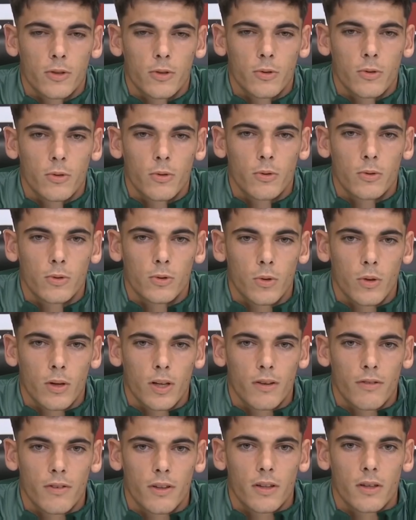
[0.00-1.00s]
to to
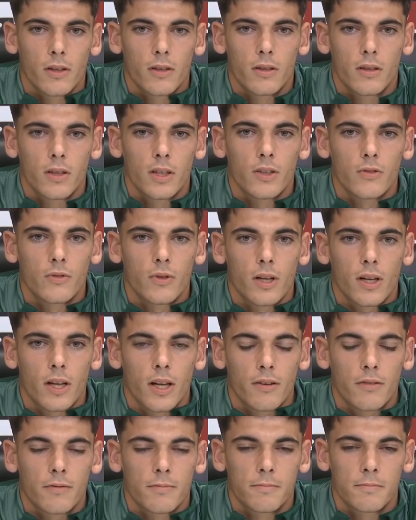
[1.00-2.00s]
live it in, in real
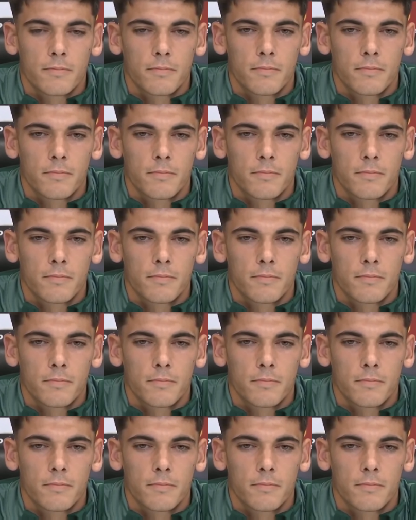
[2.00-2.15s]
life.